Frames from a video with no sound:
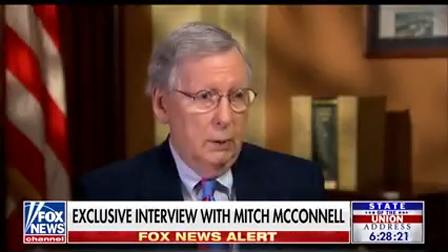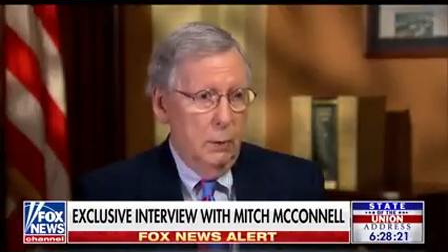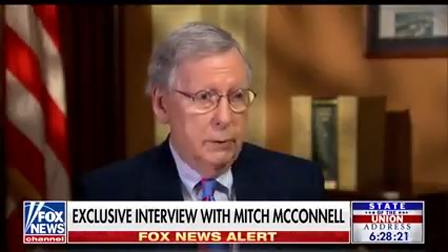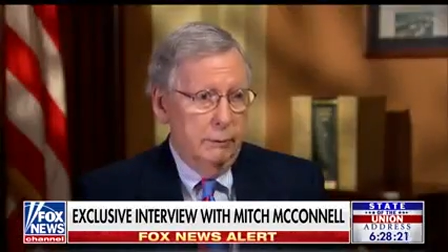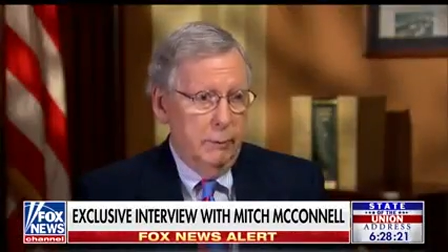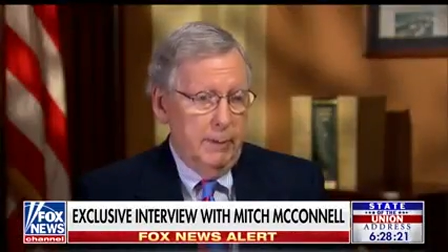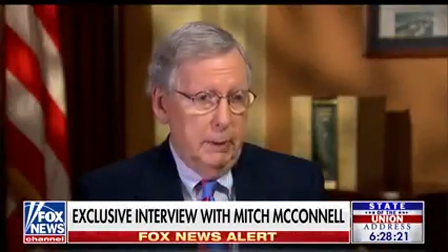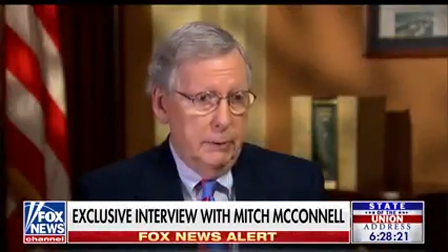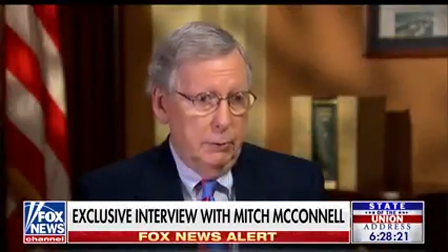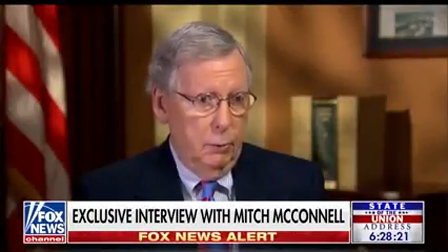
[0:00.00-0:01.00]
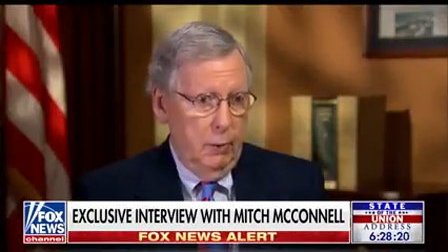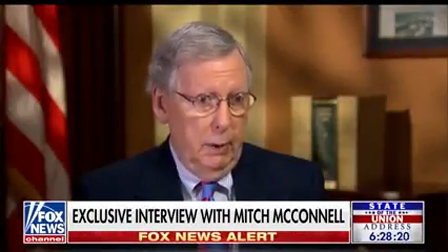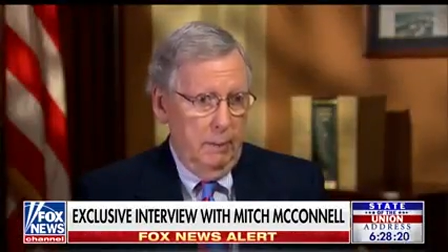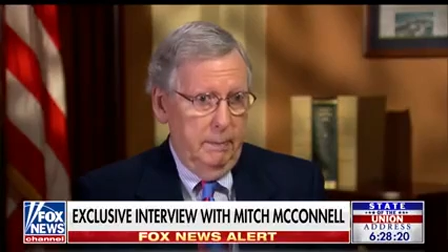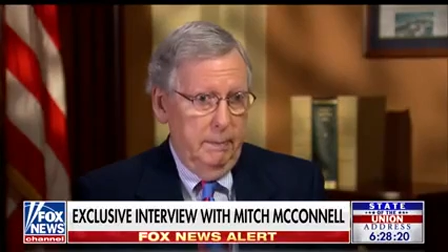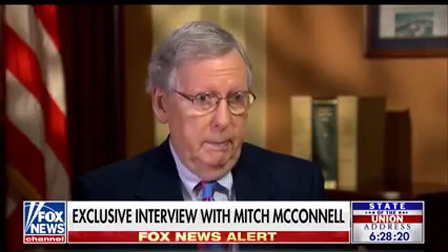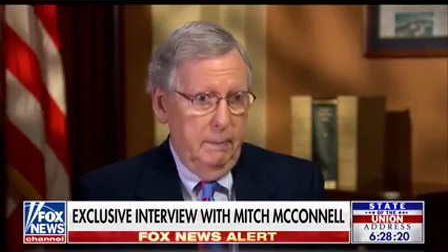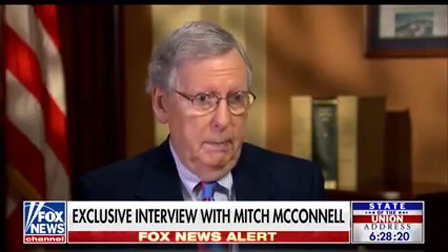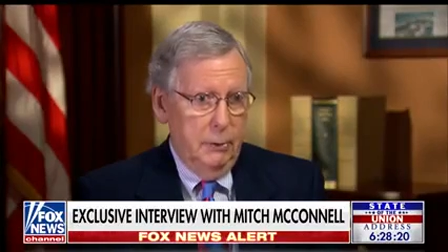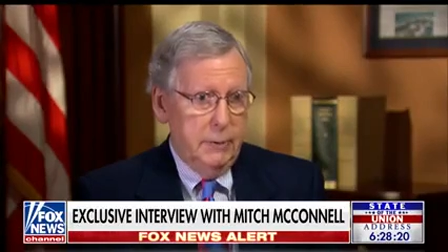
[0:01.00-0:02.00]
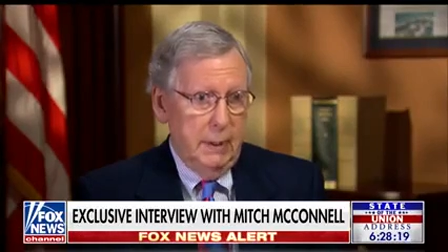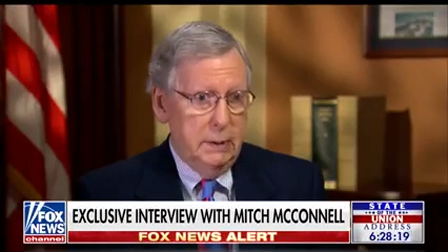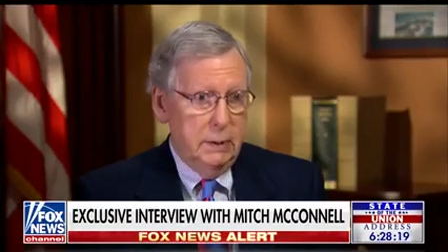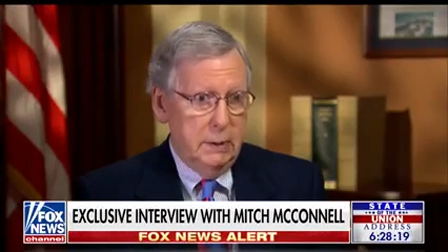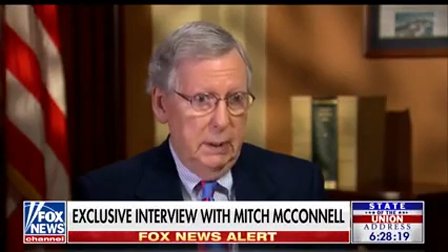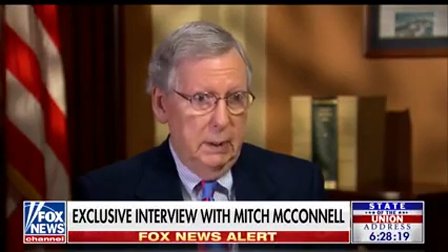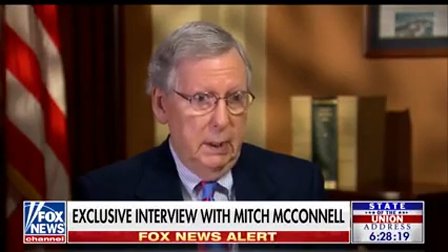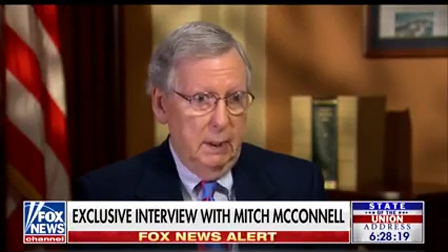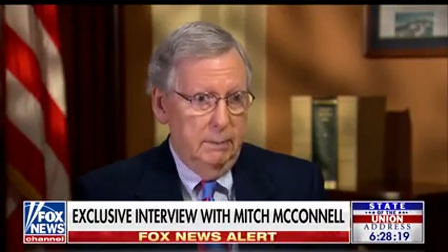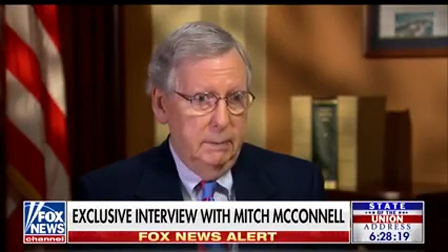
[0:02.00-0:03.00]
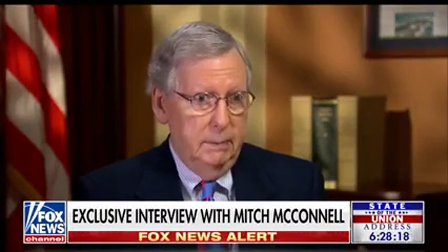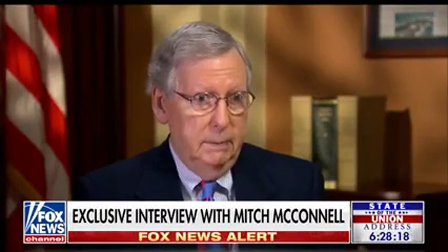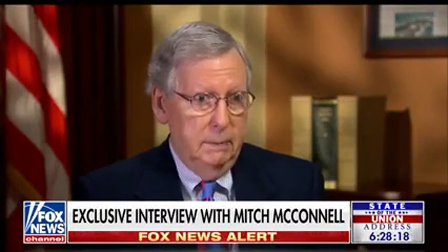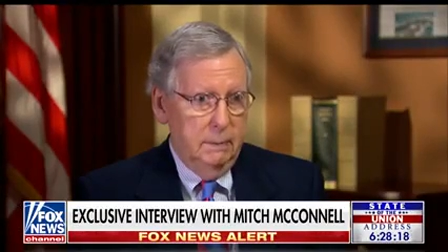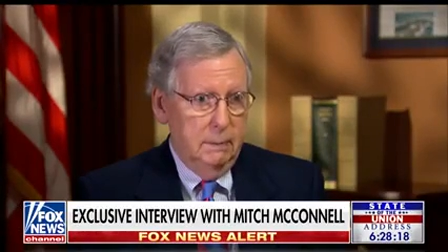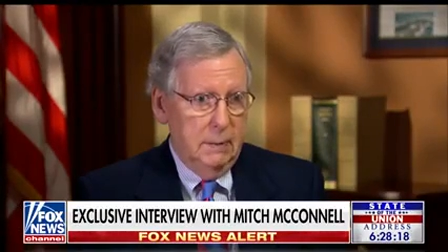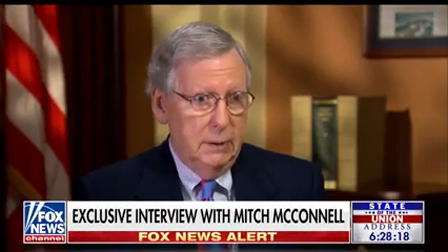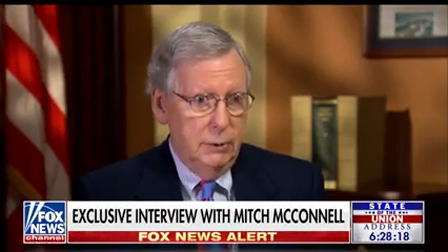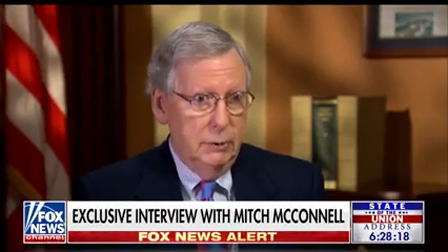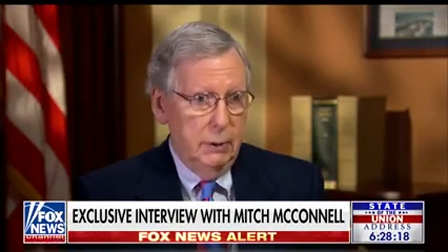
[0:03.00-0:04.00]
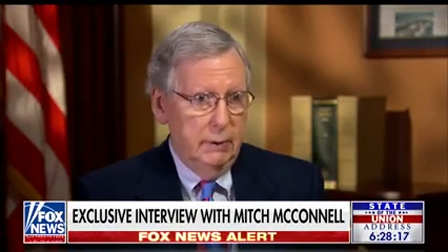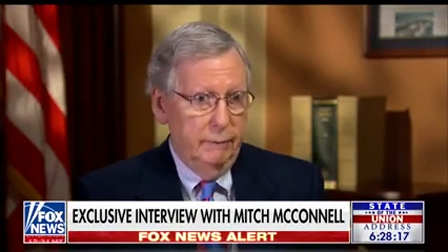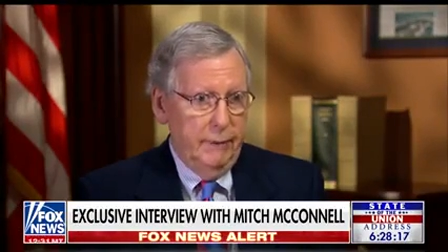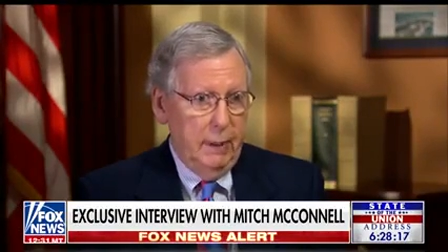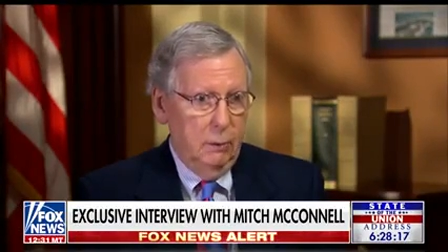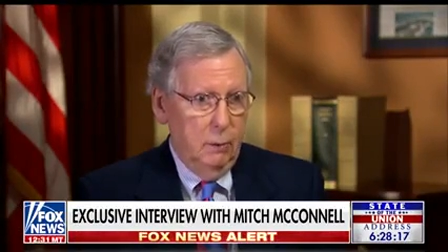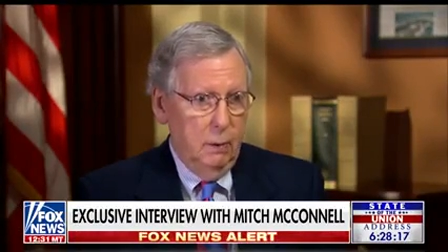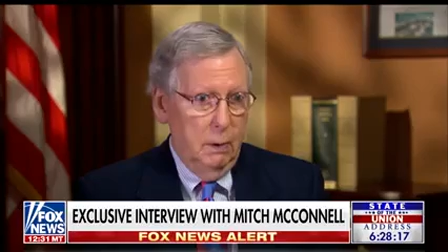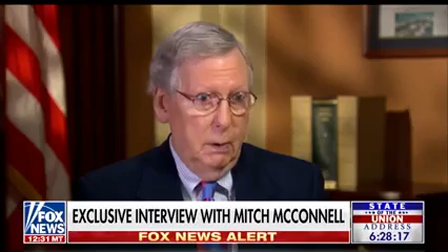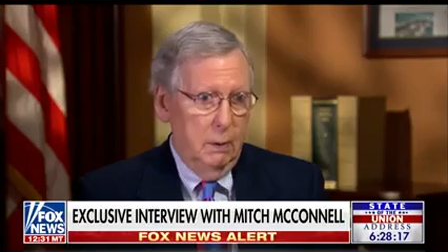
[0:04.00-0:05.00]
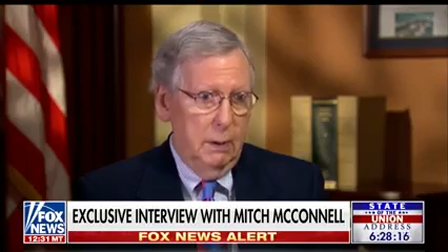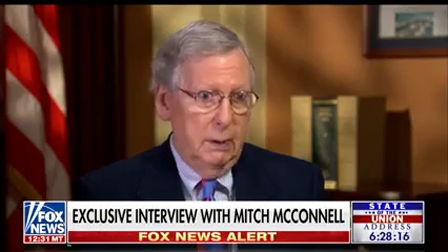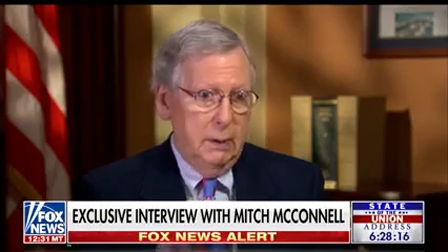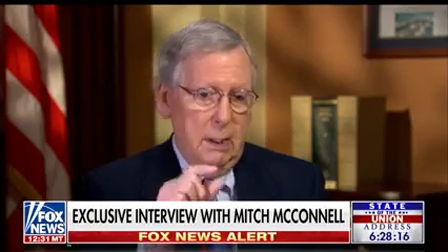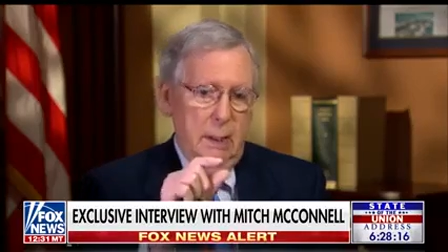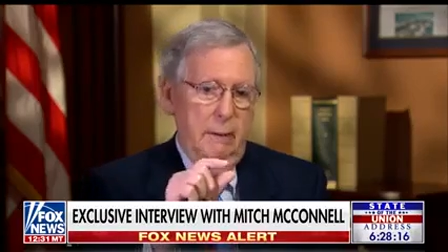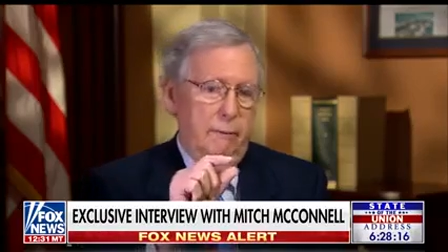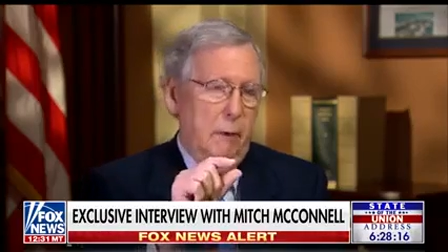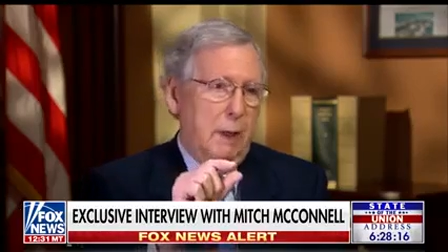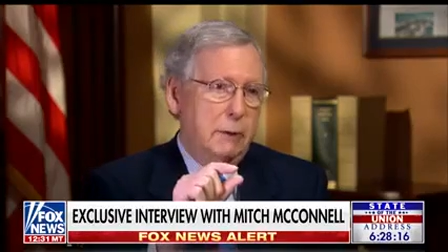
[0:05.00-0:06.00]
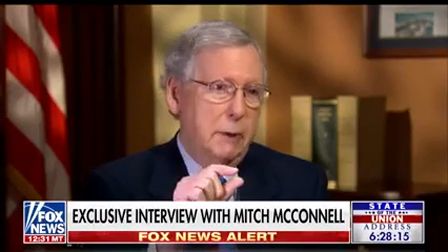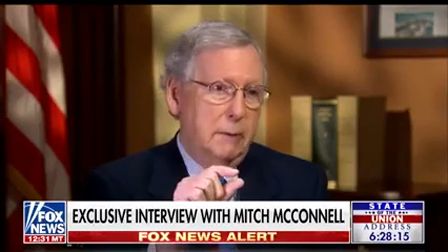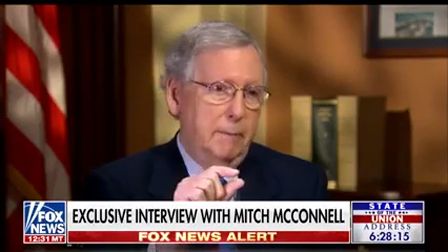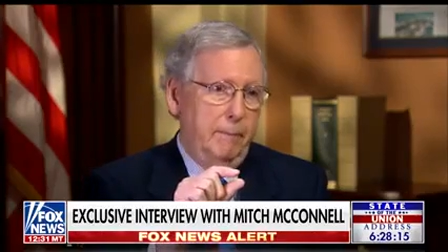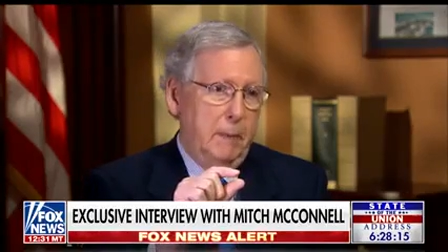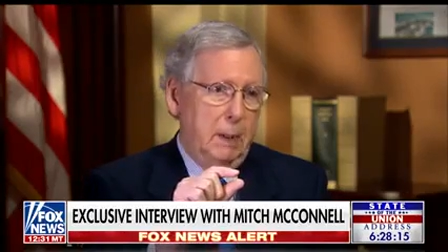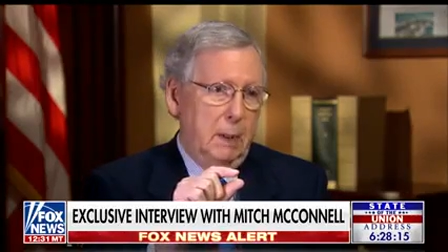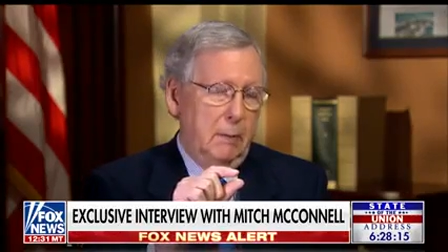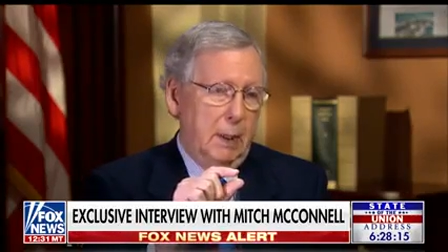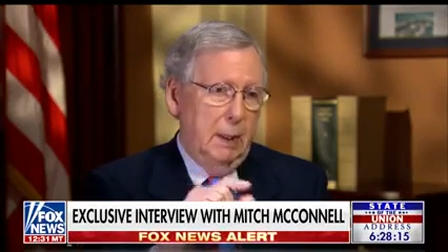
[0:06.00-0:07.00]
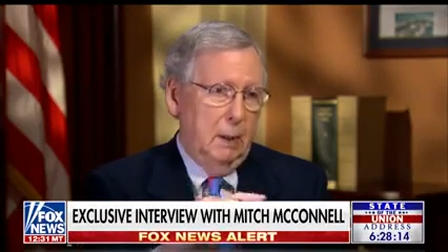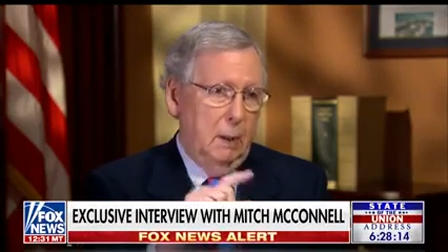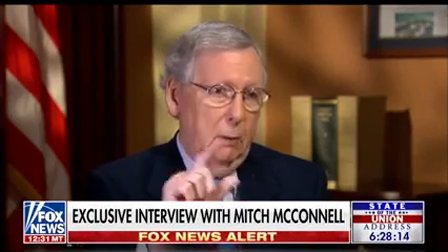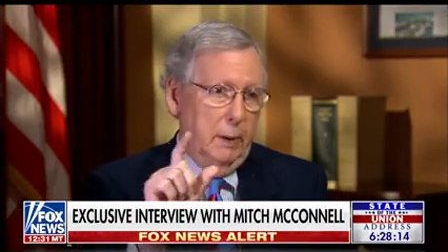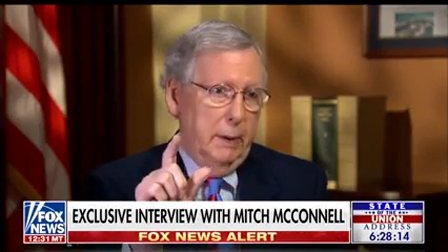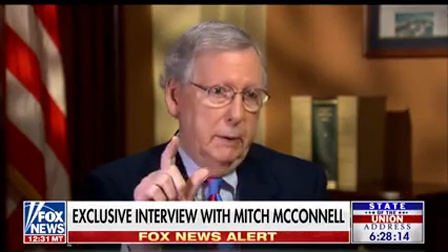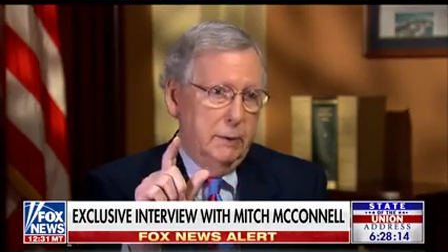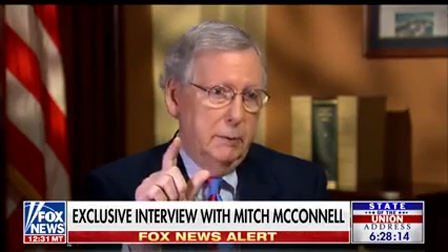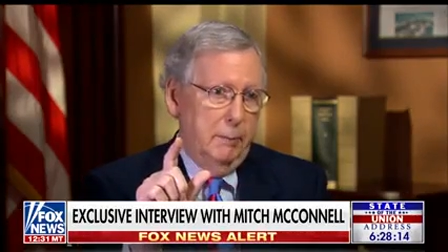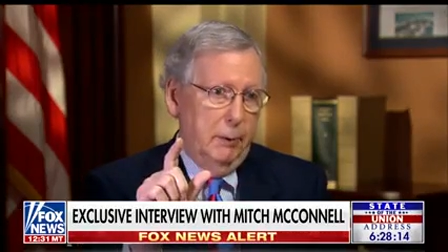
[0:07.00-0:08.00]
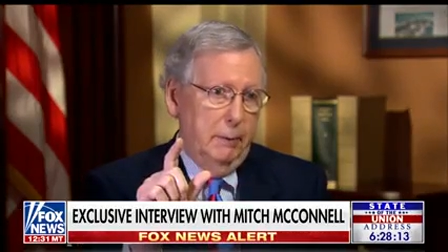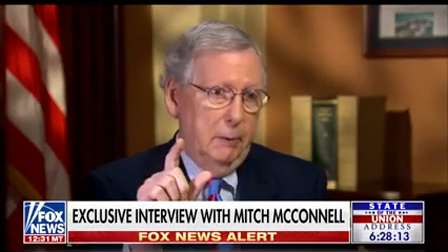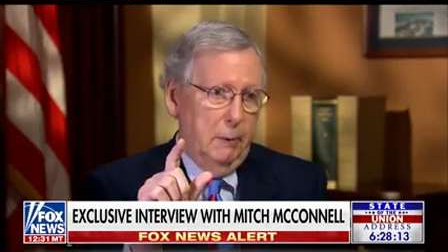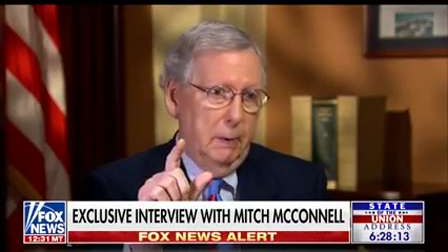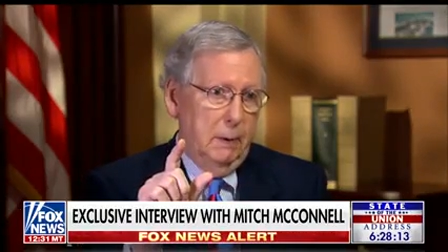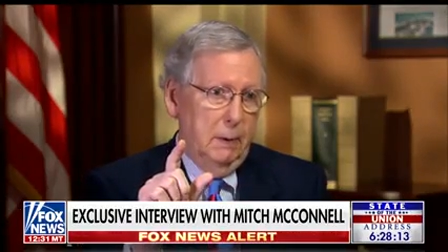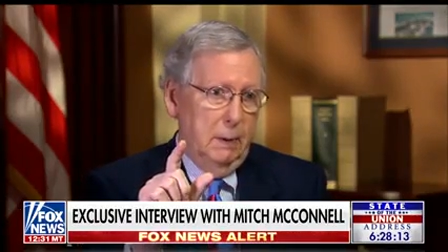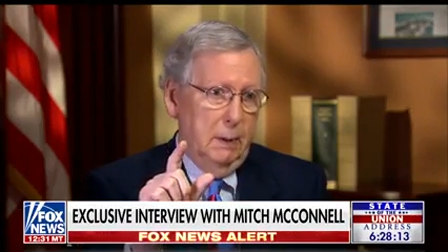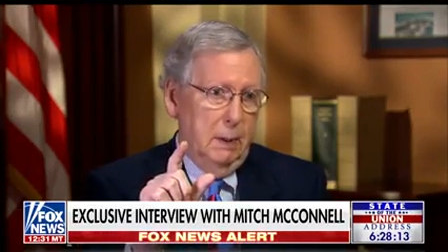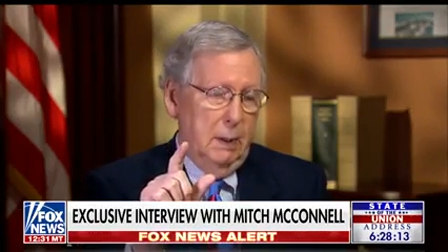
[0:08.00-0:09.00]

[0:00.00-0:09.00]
Well, the courts of appeals are where most cases end up. That's usually the final word. Only a tiny fraction make it all the way to the Supreme Court.